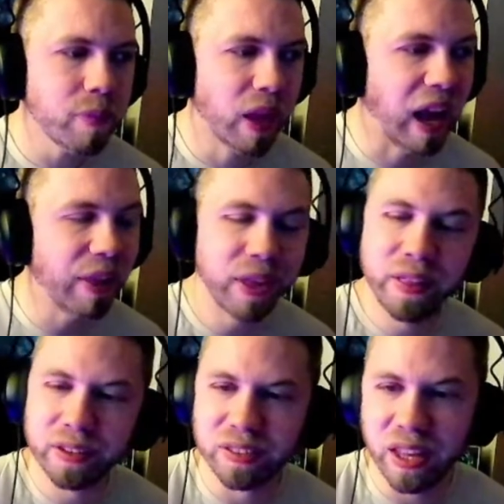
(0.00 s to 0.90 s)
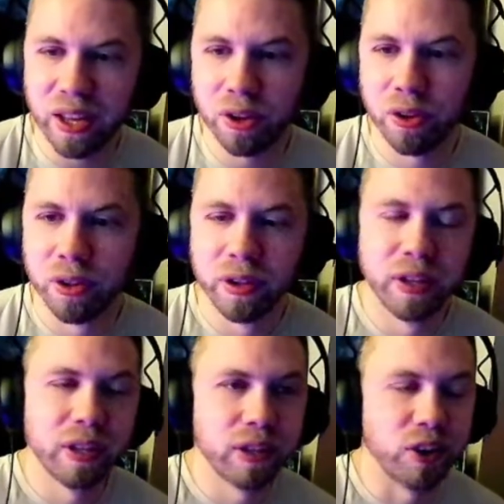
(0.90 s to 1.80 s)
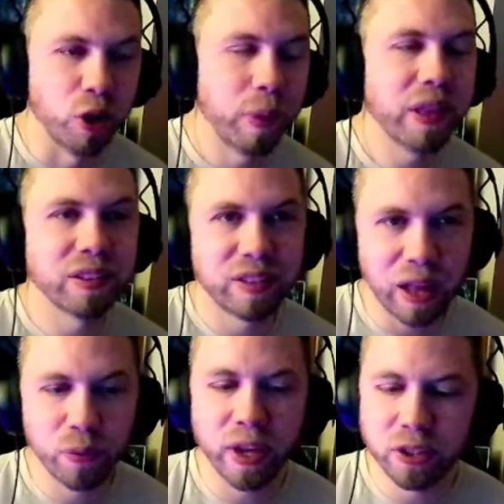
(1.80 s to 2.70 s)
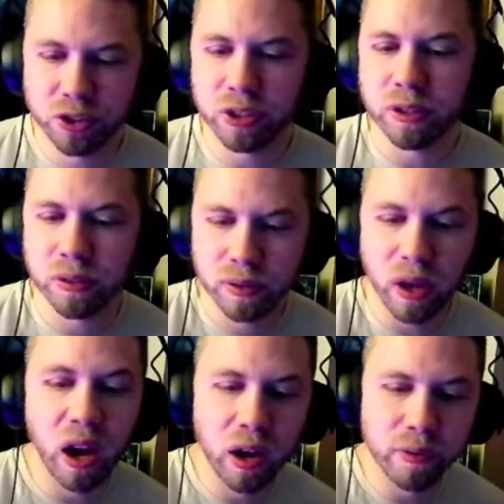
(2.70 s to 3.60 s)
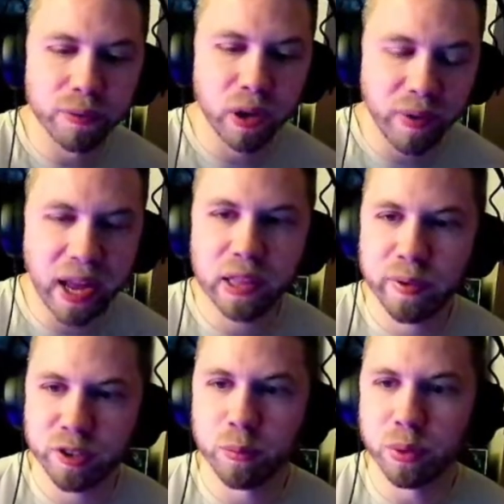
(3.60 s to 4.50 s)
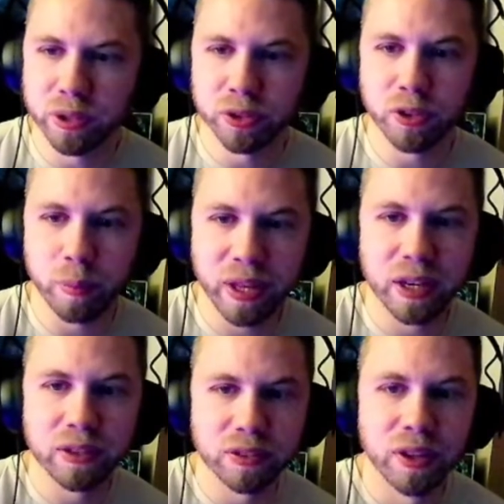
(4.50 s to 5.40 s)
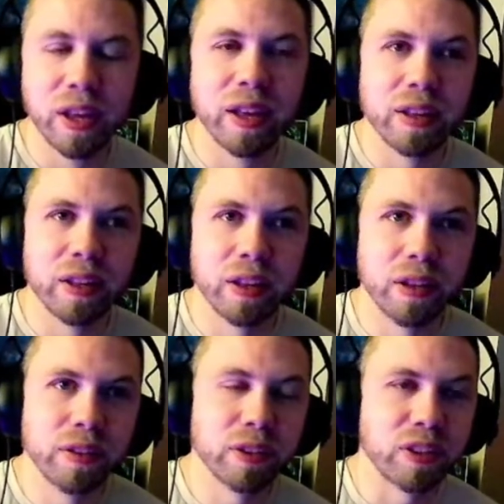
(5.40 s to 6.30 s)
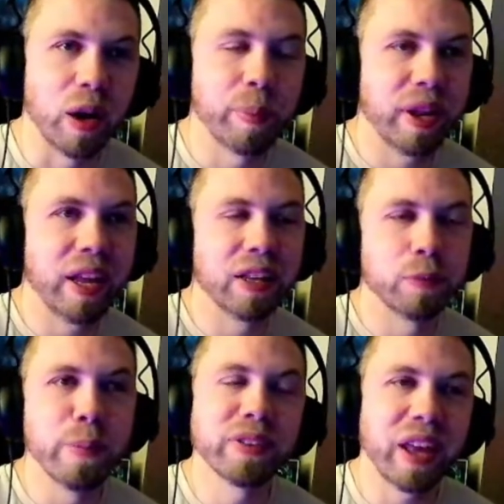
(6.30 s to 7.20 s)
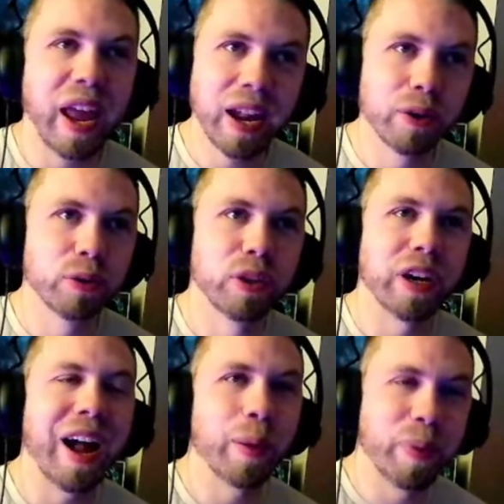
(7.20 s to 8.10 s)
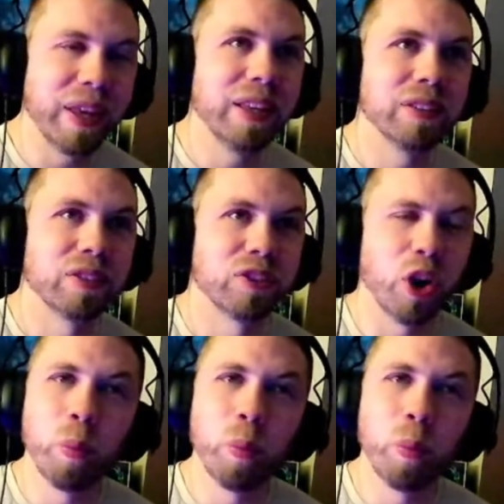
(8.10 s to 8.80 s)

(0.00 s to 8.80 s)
I think this deal could be the salvation of of Activision Blizzard because this company has mishandled their IPs so